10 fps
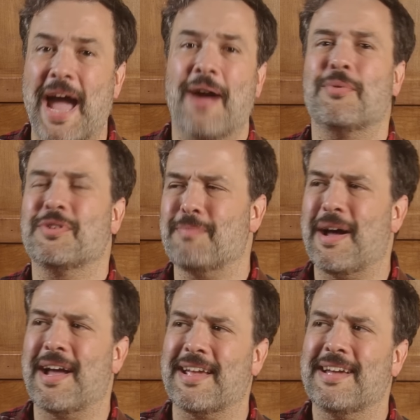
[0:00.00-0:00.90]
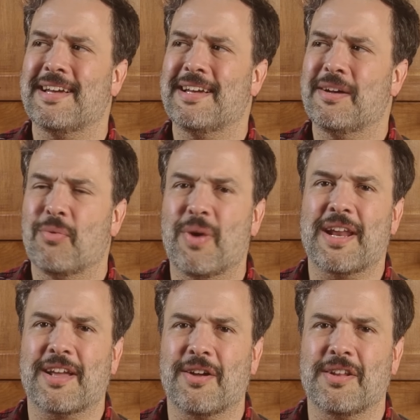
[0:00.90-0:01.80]
That was my
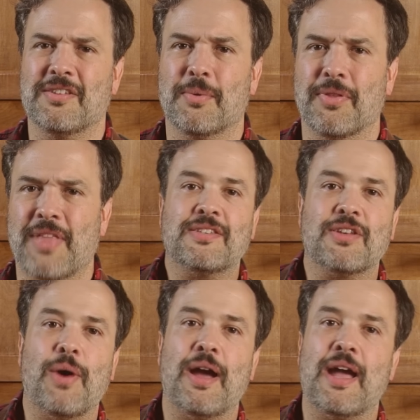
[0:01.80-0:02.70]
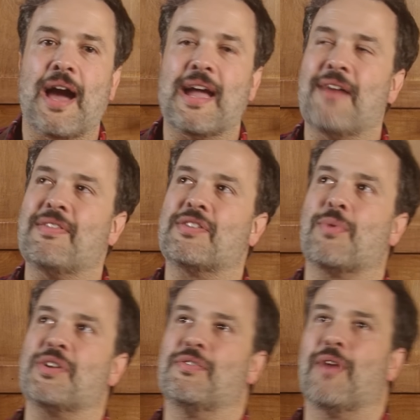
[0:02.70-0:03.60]
way to go to Disney World. Uh, so I, I have this
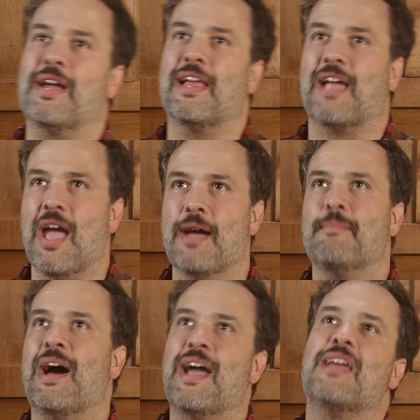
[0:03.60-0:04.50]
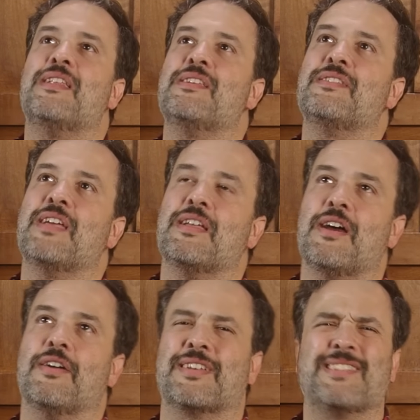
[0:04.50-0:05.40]
question, right? Like, am I a Disney
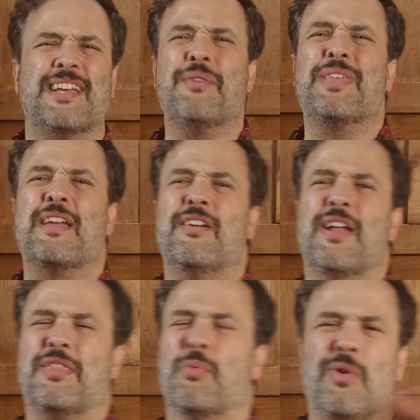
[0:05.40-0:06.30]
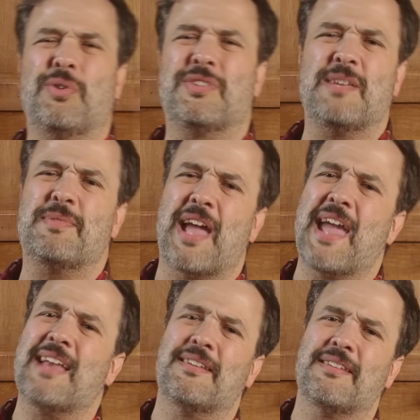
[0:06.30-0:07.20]
adult? Because I know the internet, the world seems to
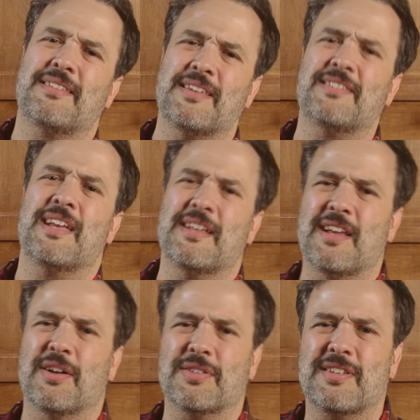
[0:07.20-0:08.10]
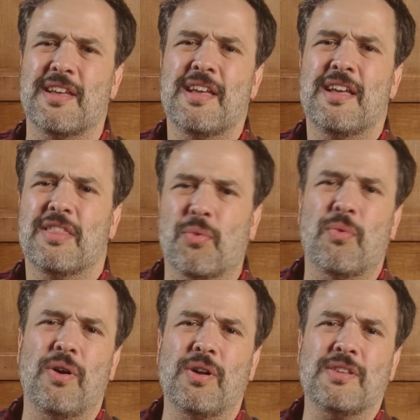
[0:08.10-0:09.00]
hate Disney adults. The
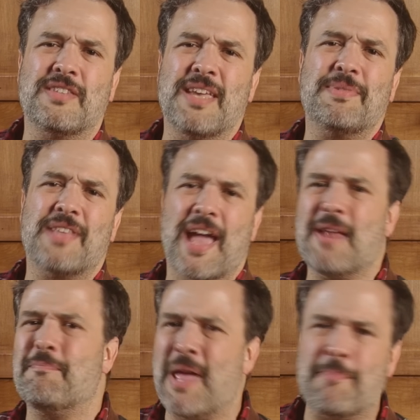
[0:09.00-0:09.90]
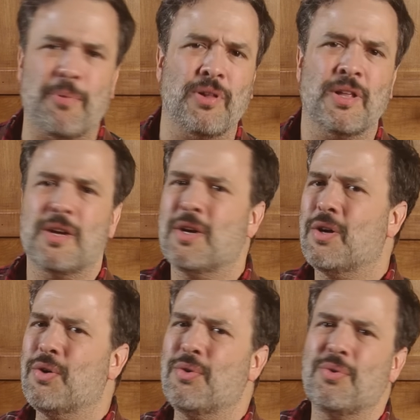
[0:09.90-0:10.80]
world seems to hate people
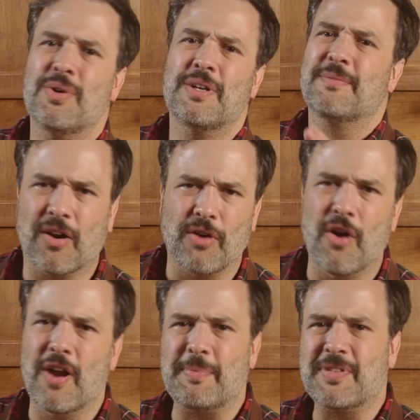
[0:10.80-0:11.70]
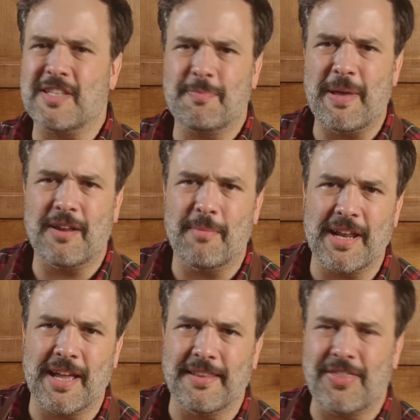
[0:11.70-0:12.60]
who are grown-ups that spend their
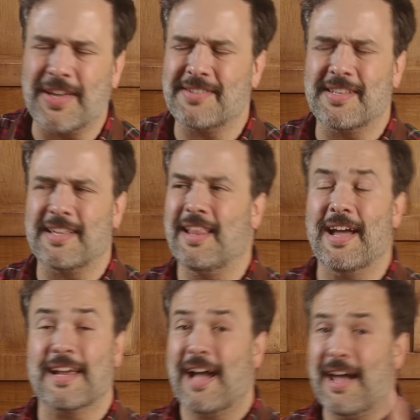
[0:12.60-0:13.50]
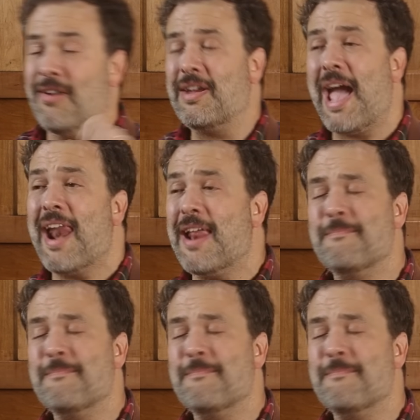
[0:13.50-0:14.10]
money on the things that they like. I don't get